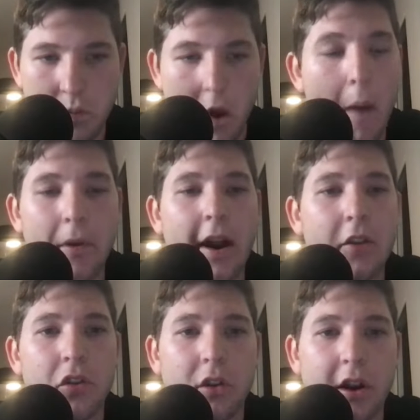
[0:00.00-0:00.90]
upper
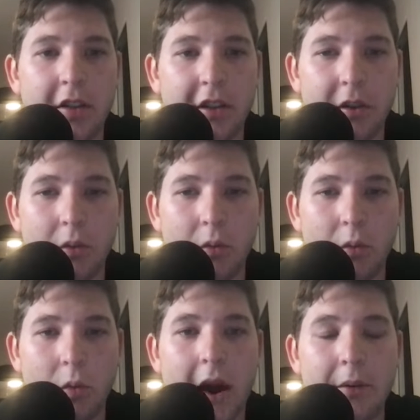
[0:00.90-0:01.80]
echelon of the
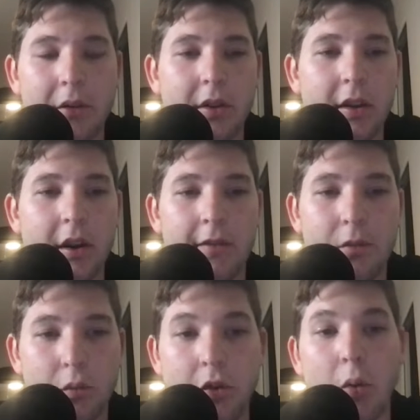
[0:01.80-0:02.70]
wide
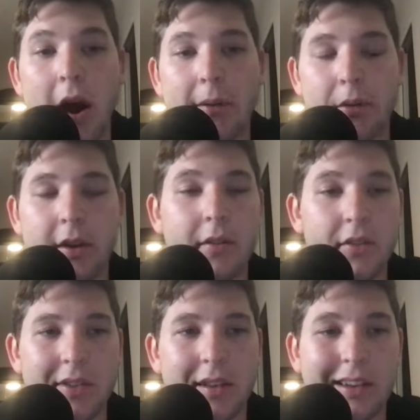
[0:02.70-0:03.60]

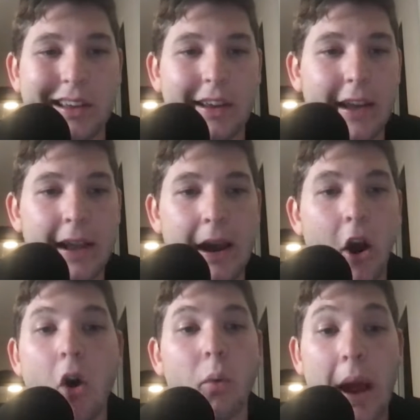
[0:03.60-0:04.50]
receivers in the league
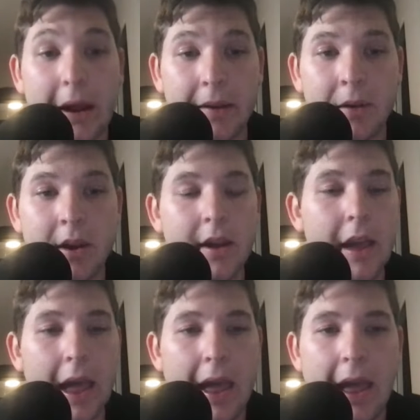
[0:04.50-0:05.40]
already,
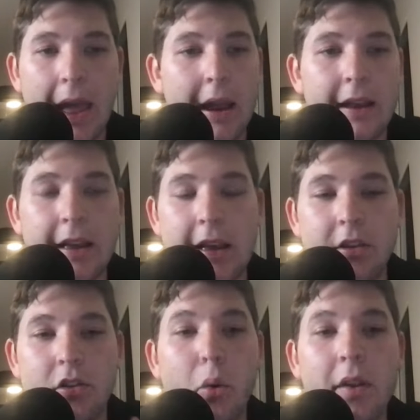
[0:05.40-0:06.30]
and
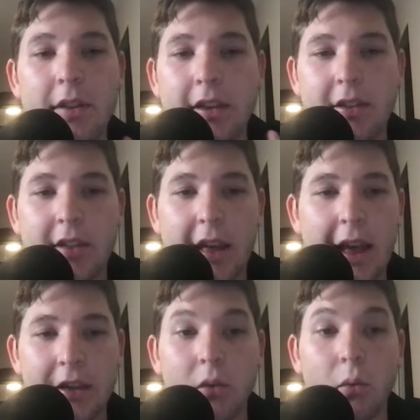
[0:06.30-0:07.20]
he's doing this
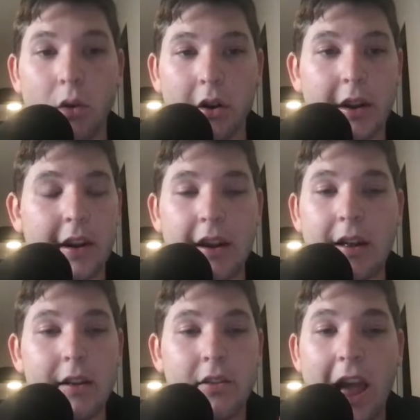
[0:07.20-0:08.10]
as a rookie.
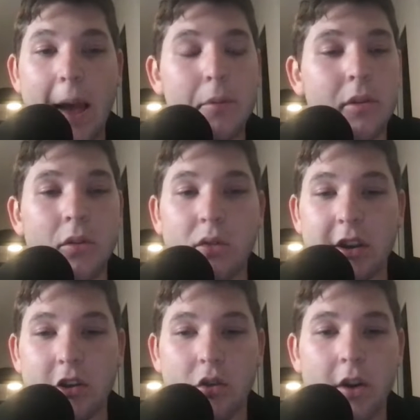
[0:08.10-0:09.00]
It's
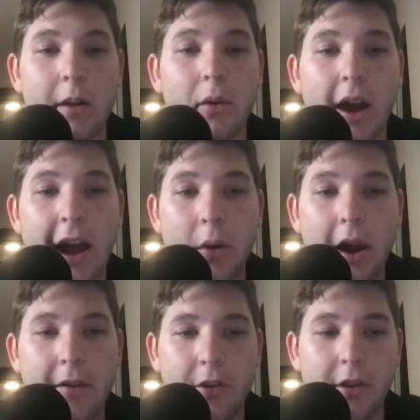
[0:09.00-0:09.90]
absolutely incredible.
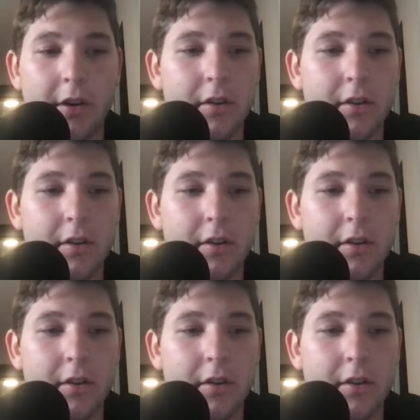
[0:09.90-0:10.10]
However,